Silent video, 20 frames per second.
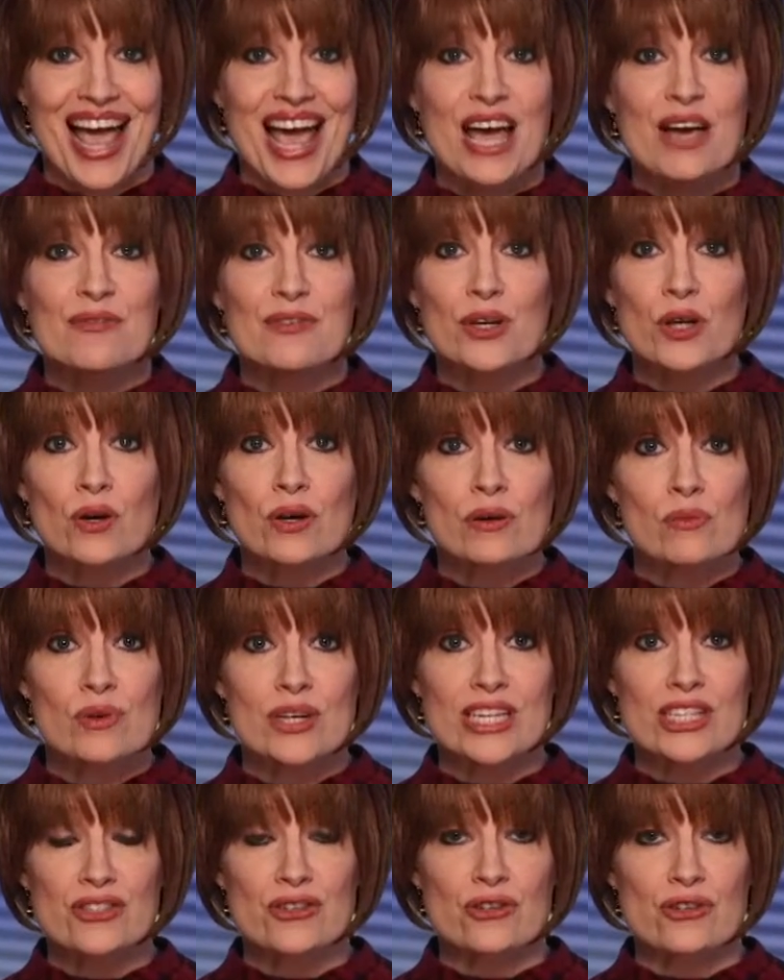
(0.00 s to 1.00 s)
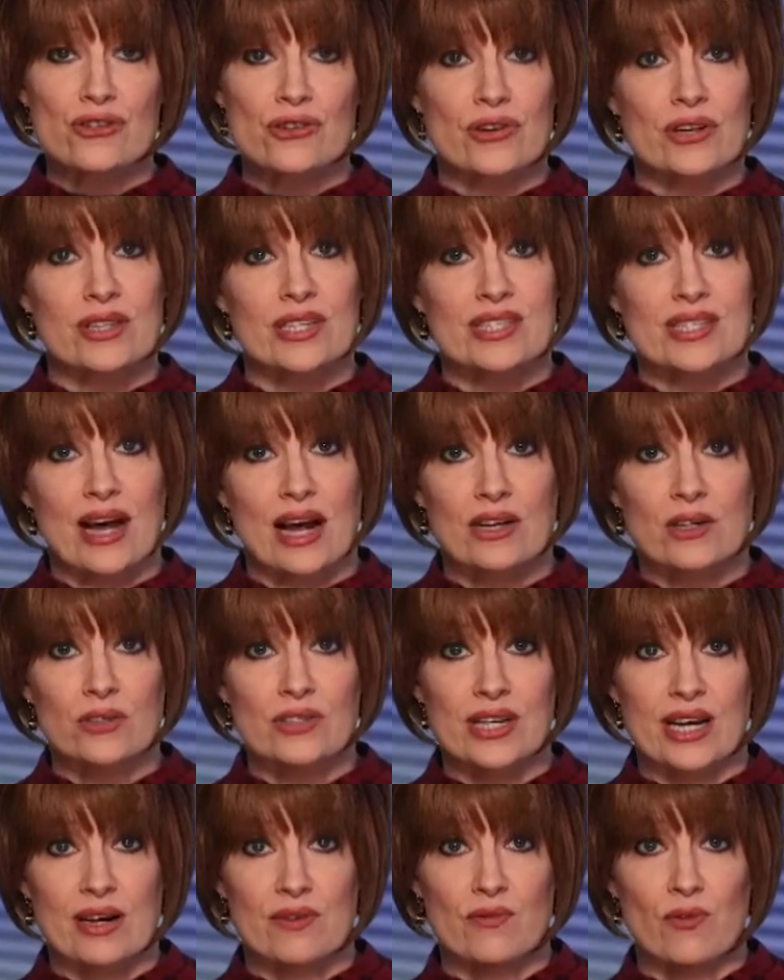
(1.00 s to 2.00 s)
If you're a researcher at the Donald
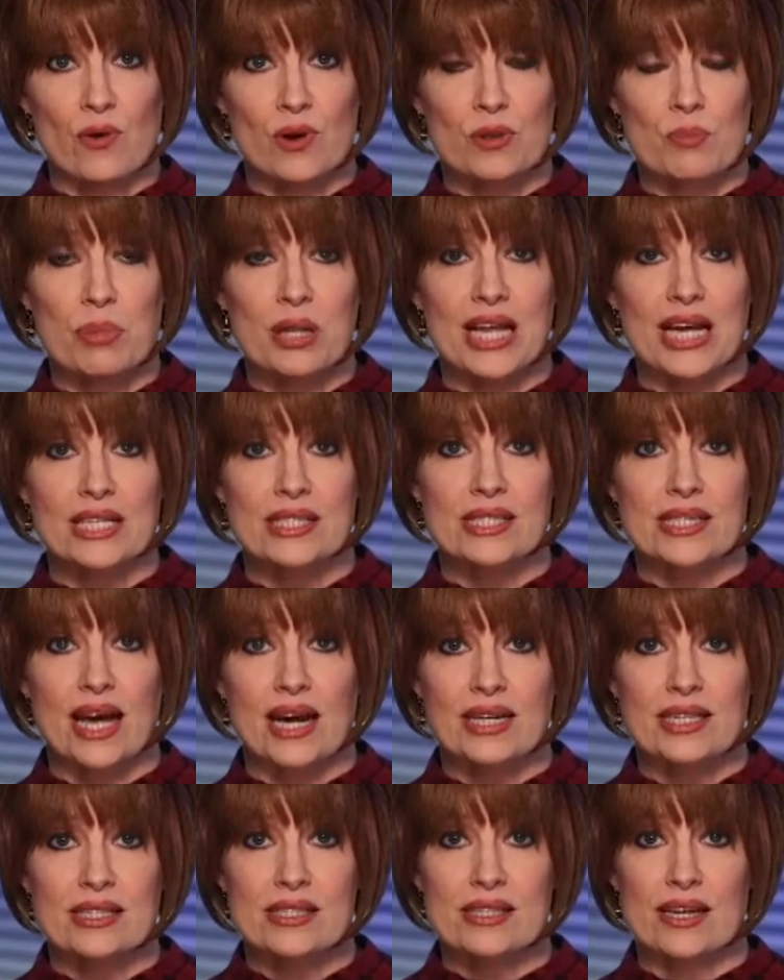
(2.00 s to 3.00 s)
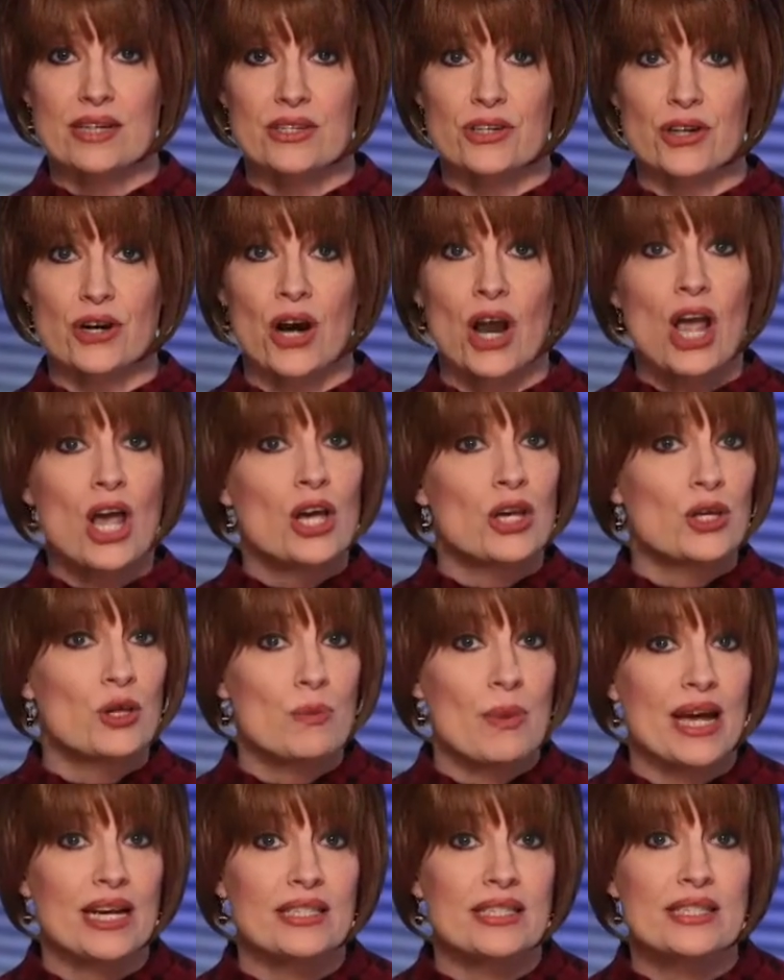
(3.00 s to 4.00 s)
Danforth Plant Science Center, you
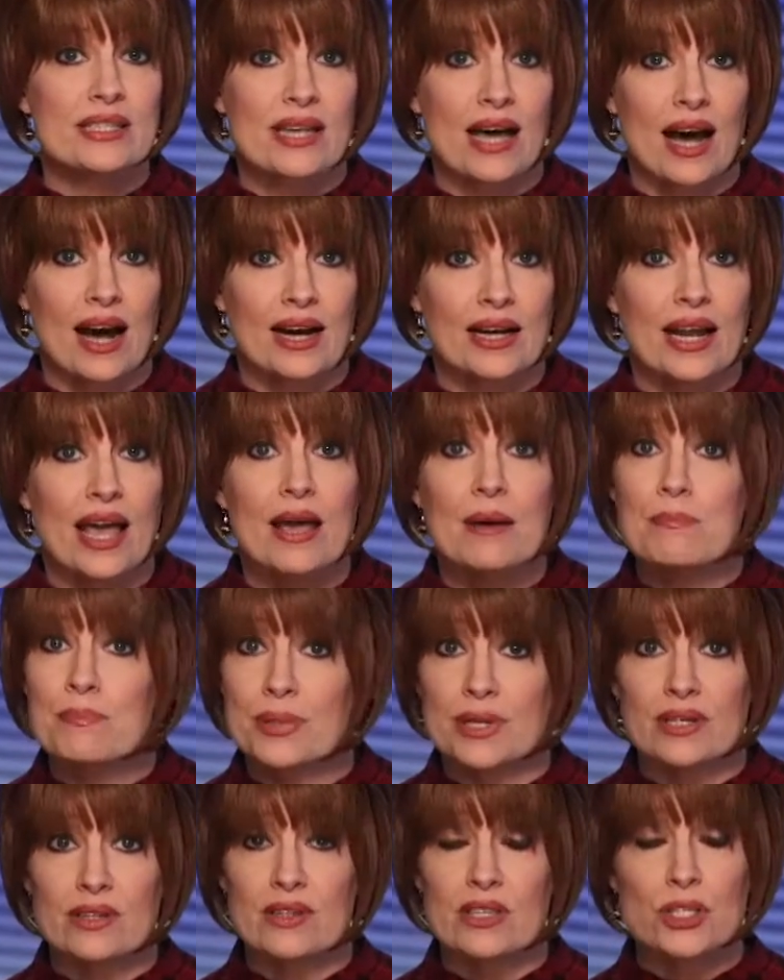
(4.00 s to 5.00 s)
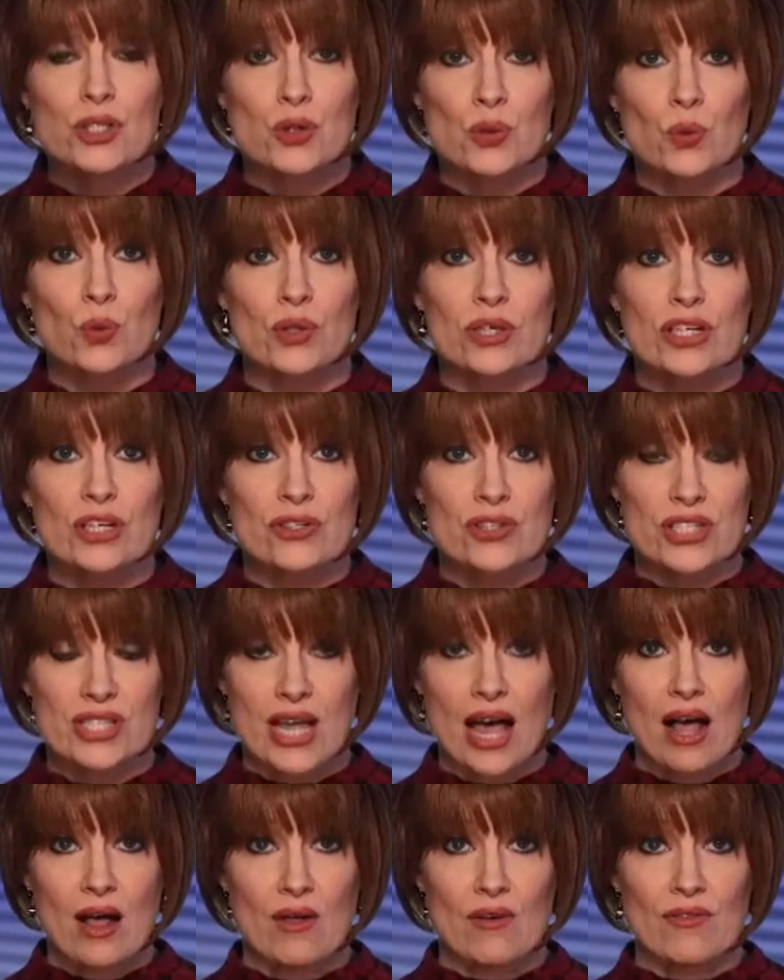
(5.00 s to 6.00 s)
may design and build the tool
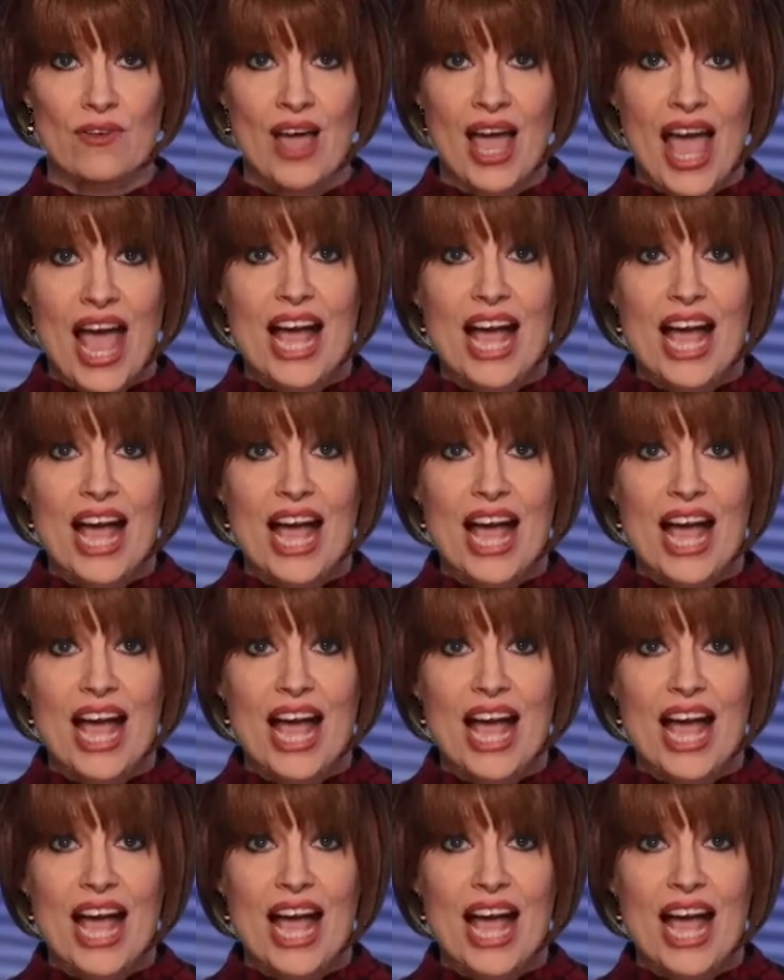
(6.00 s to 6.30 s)
yourself.